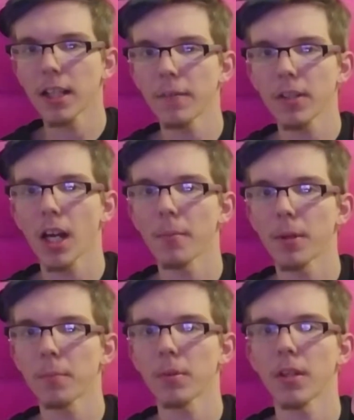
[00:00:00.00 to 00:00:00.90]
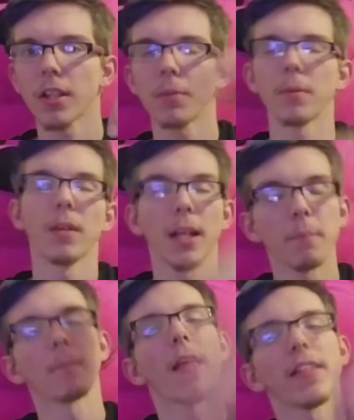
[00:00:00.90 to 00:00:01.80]
leave a comment
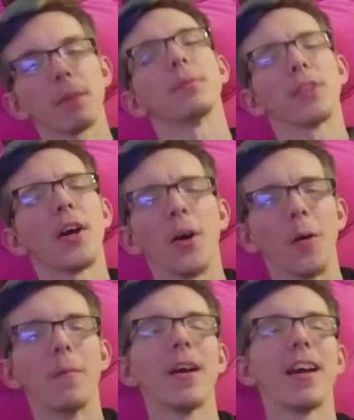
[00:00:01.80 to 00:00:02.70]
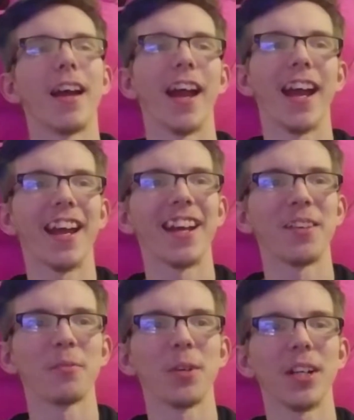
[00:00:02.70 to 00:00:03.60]
in the below,
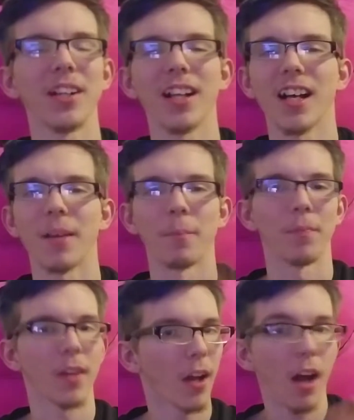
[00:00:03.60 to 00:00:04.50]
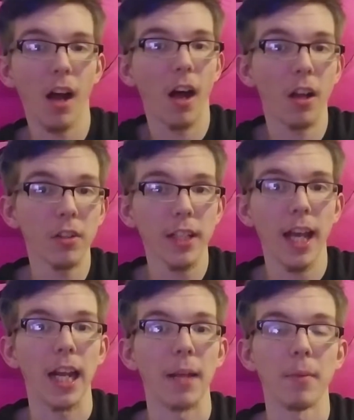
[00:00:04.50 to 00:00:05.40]
and I'll
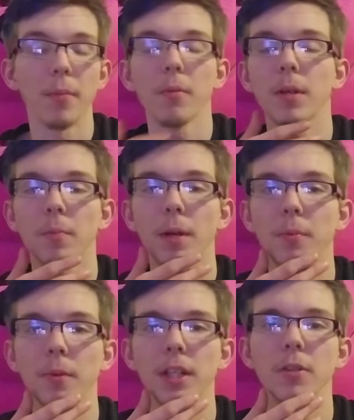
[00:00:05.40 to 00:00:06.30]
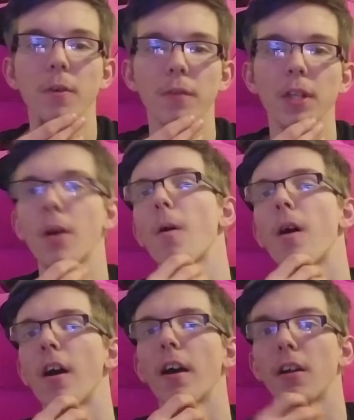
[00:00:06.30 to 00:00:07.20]
look at it. Maybe we can do a
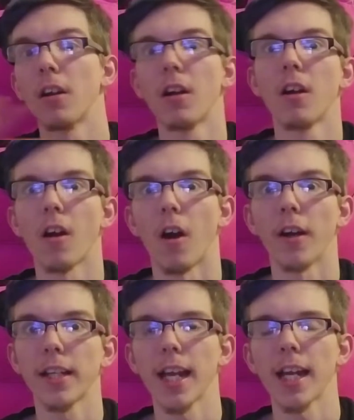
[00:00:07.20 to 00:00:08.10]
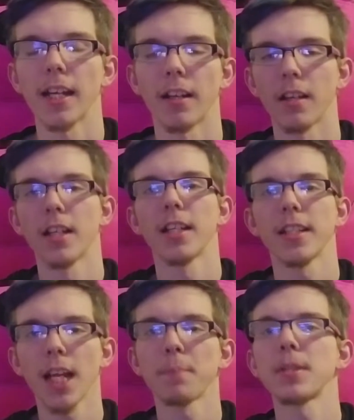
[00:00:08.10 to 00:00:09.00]
video on arcade
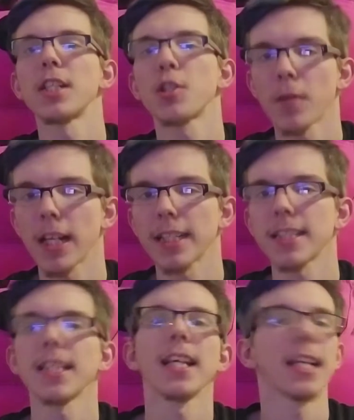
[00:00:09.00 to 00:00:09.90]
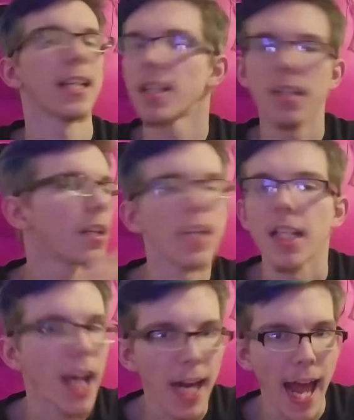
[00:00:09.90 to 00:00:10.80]
tips and tricks,
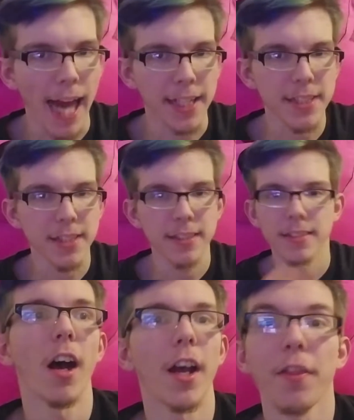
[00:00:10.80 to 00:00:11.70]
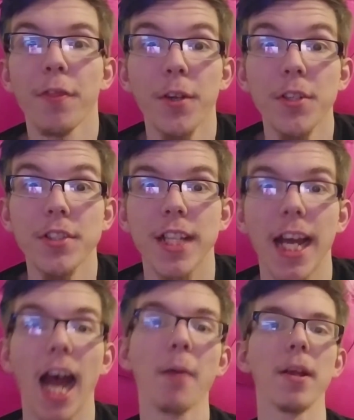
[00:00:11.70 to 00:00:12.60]
not hacks. On
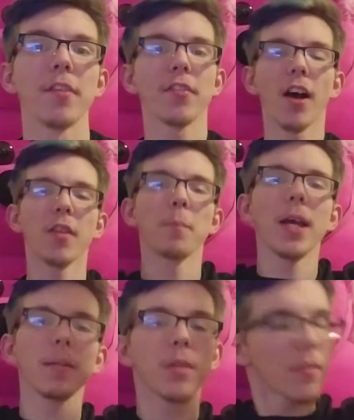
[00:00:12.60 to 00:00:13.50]
Thursday, I went and saw the big